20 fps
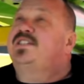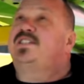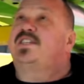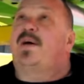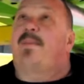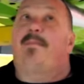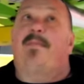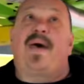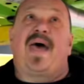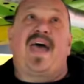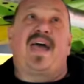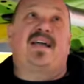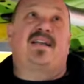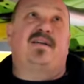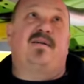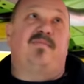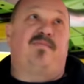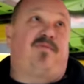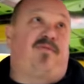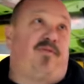This is a
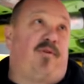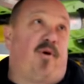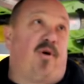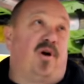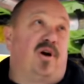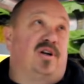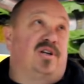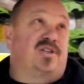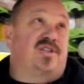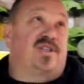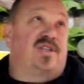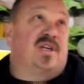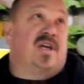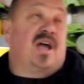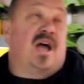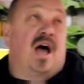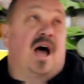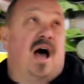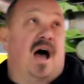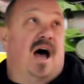Magnum Force
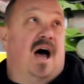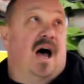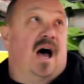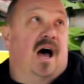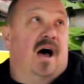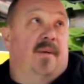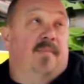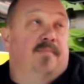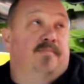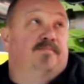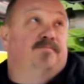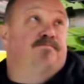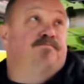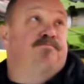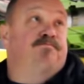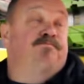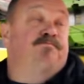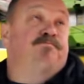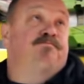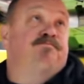um,
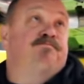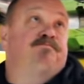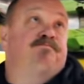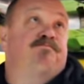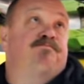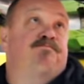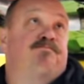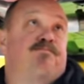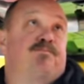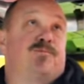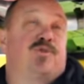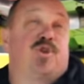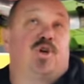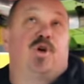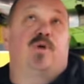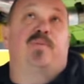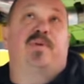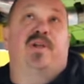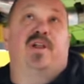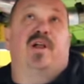
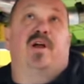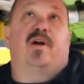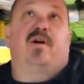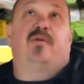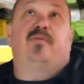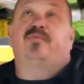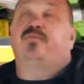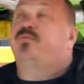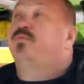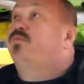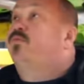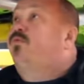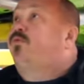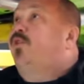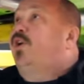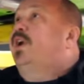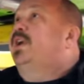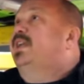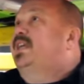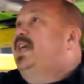tubular
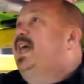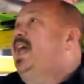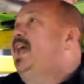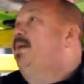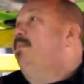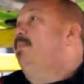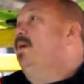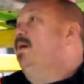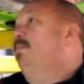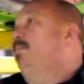front K